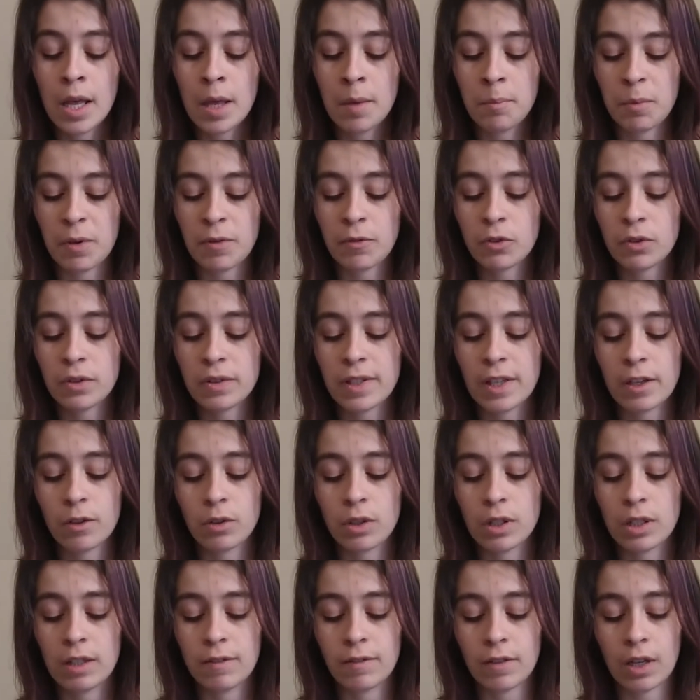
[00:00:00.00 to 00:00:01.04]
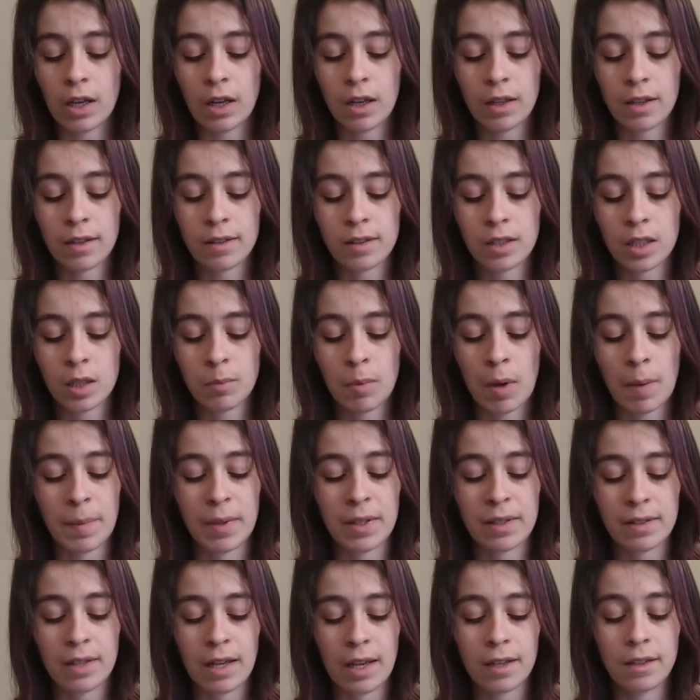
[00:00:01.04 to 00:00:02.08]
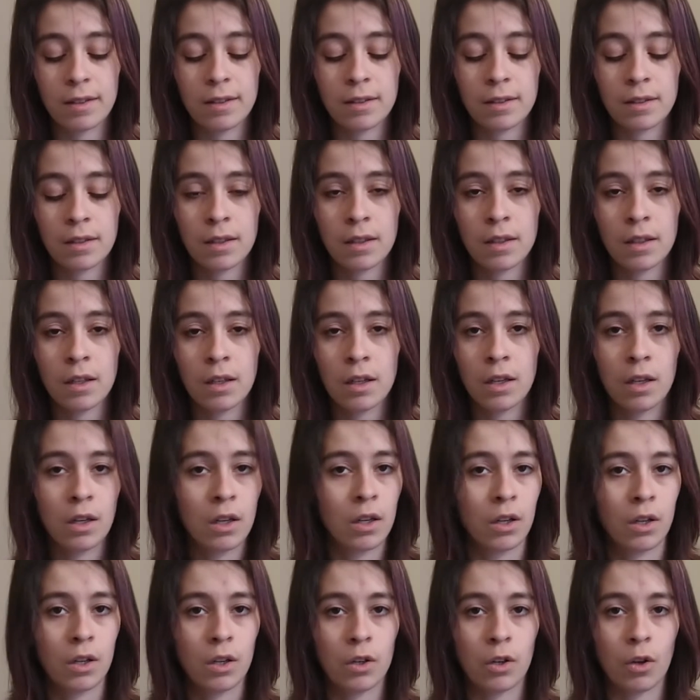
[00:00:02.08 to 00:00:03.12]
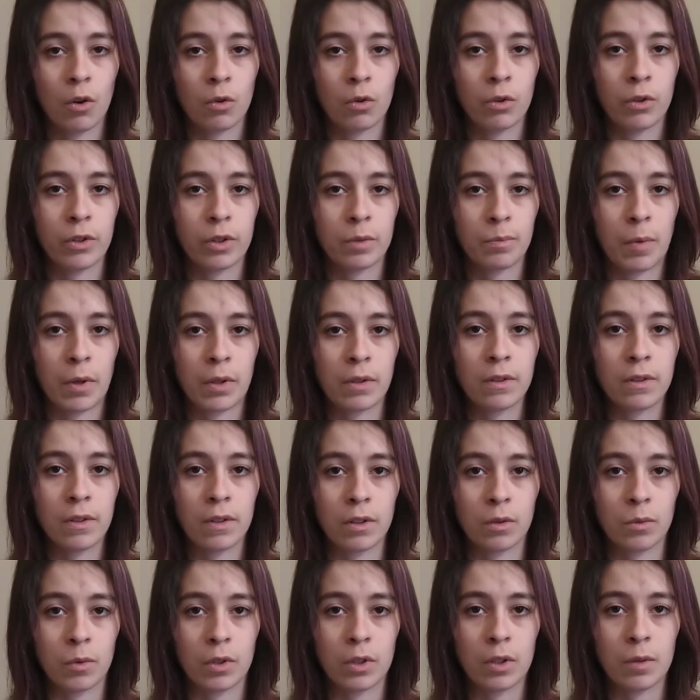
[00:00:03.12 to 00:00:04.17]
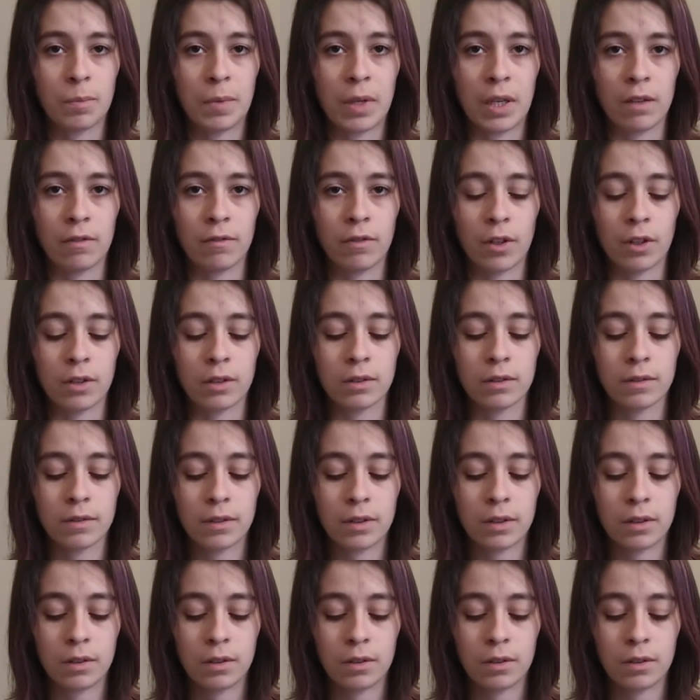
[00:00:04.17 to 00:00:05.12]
Before Seo can even ask, Papa says, "Not all the sponsors want to be involved."